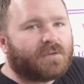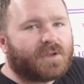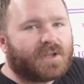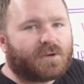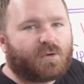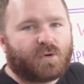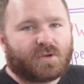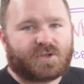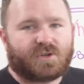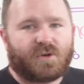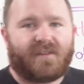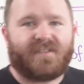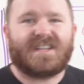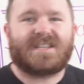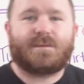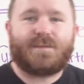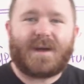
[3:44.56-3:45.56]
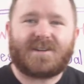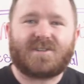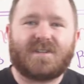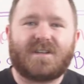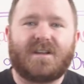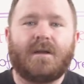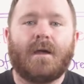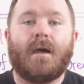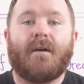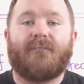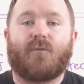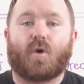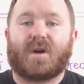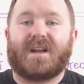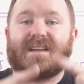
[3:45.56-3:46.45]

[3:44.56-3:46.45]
really cool to show off, especially for